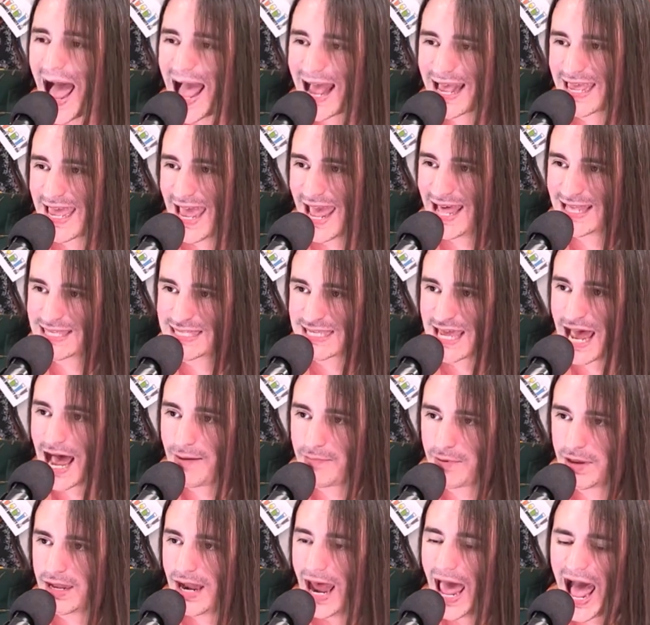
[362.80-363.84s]
I can't
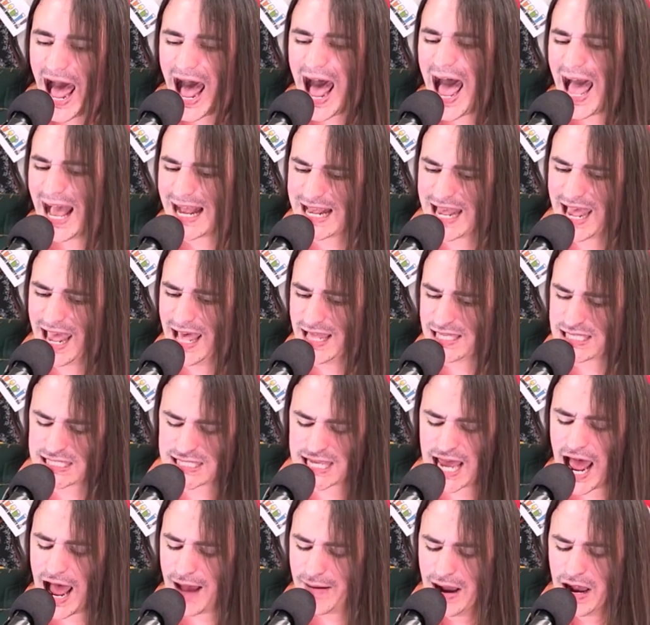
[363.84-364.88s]
stop it. I can't
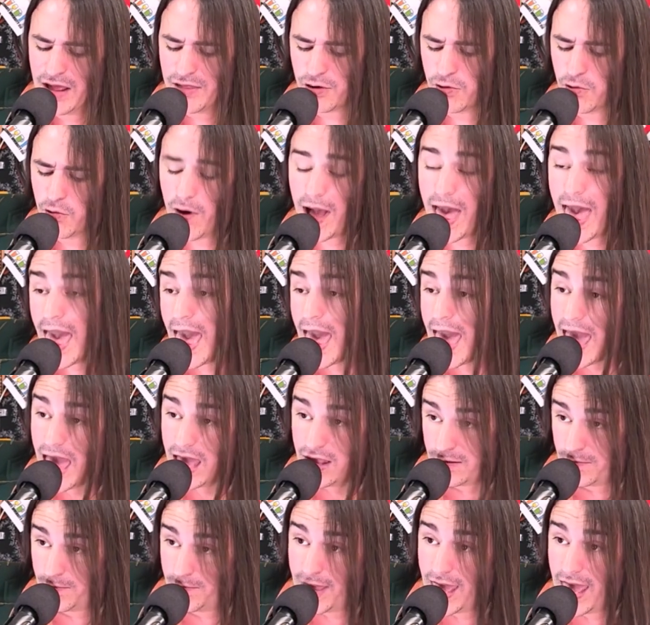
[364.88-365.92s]
stop the way
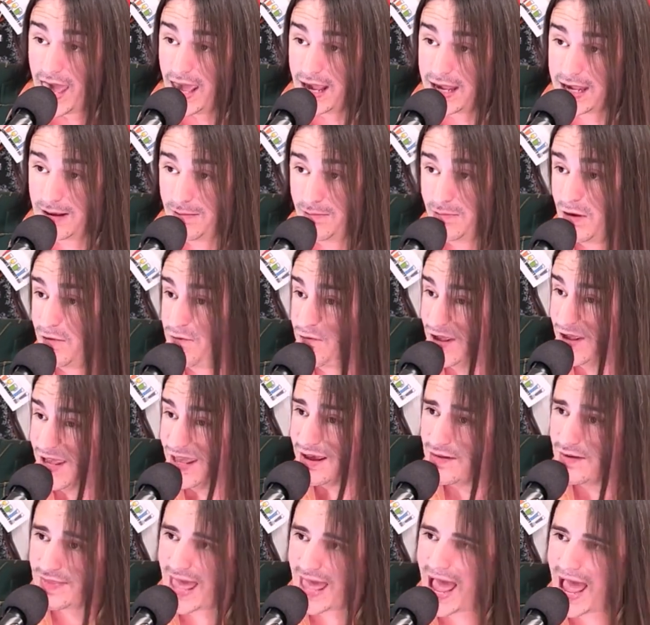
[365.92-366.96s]
you're making me
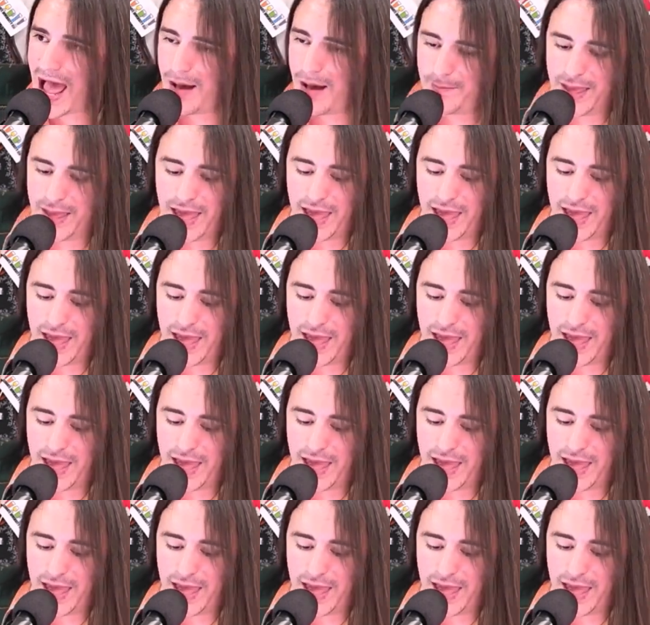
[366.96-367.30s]
feel now,